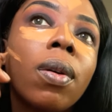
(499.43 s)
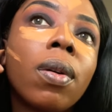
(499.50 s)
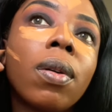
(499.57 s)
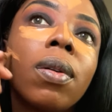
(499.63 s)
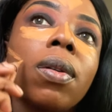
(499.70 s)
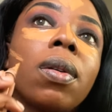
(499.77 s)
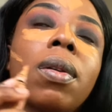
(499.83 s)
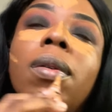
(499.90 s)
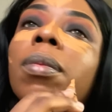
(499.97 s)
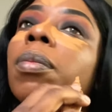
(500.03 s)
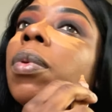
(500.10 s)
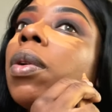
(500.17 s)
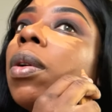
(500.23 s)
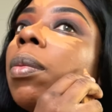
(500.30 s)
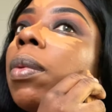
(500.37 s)
So I'm
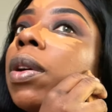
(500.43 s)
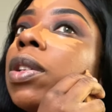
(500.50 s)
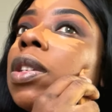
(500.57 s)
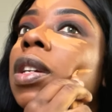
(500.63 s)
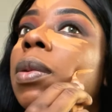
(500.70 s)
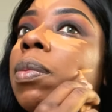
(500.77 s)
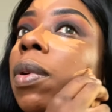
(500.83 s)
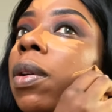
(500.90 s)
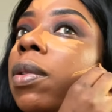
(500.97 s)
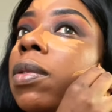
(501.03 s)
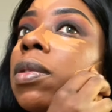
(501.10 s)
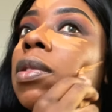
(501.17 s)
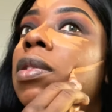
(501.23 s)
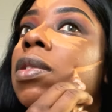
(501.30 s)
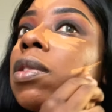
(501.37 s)
putting it on my
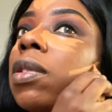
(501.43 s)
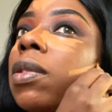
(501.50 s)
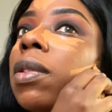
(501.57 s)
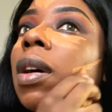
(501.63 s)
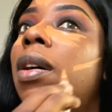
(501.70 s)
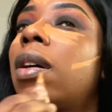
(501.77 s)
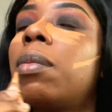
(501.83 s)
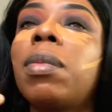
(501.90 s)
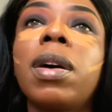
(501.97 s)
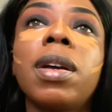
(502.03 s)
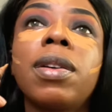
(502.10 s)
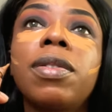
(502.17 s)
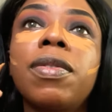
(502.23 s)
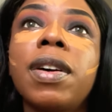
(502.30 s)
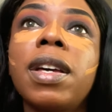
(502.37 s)
cheekbones to narrow my
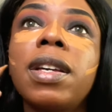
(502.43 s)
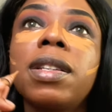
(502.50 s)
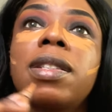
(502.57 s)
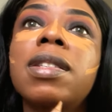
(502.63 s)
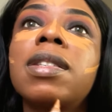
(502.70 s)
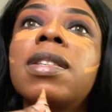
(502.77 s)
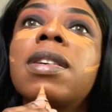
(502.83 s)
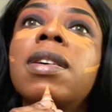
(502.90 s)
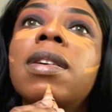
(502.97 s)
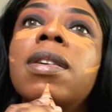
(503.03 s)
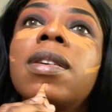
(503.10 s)
face,